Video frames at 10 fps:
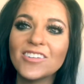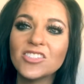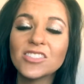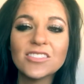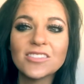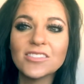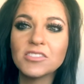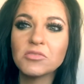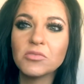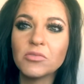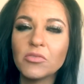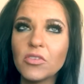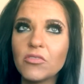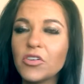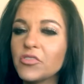Just
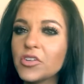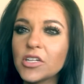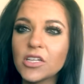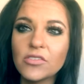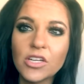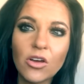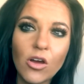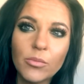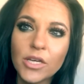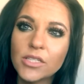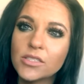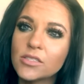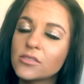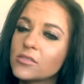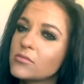feel free to leave any
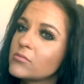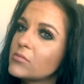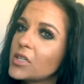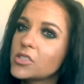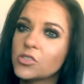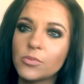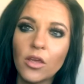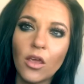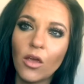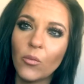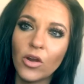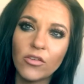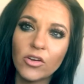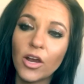comments, message me, whatever.